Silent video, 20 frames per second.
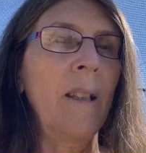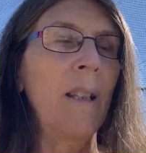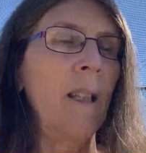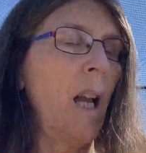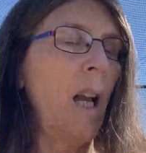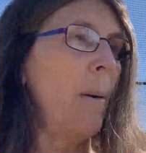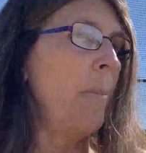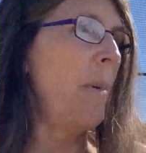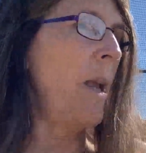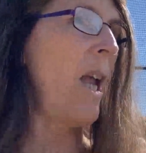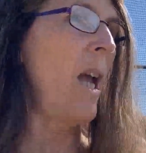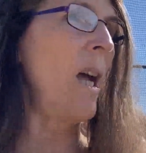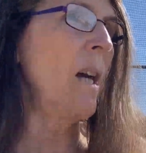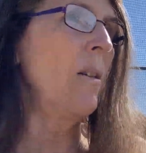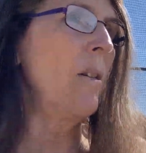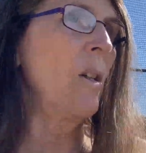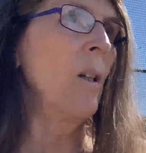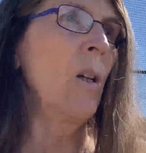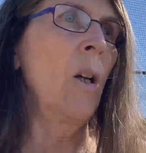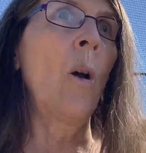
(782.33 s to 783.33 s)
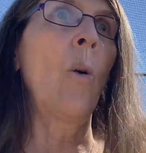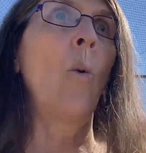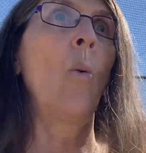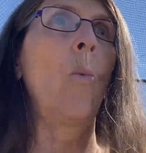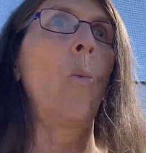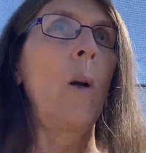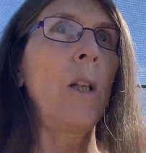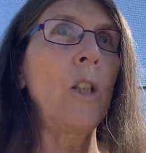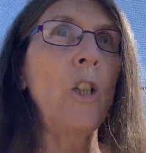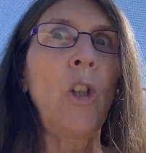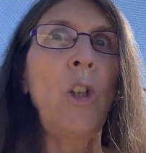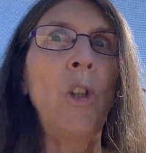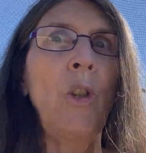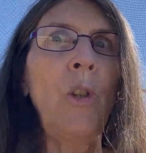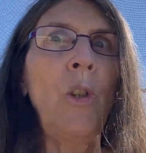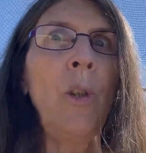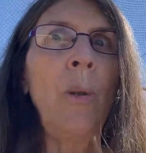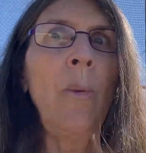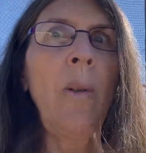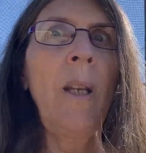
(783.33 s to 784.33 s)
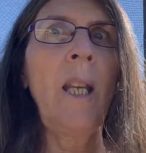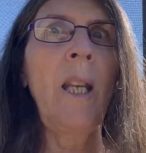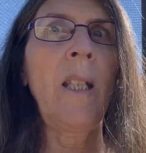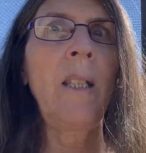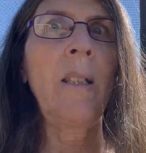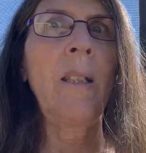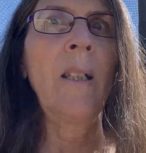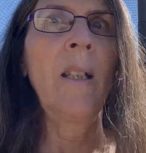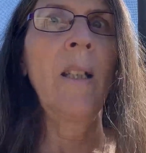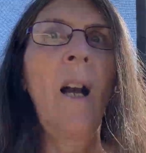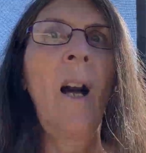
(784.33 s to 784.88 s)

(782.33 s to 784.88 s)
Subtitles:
Come out. What are you doing?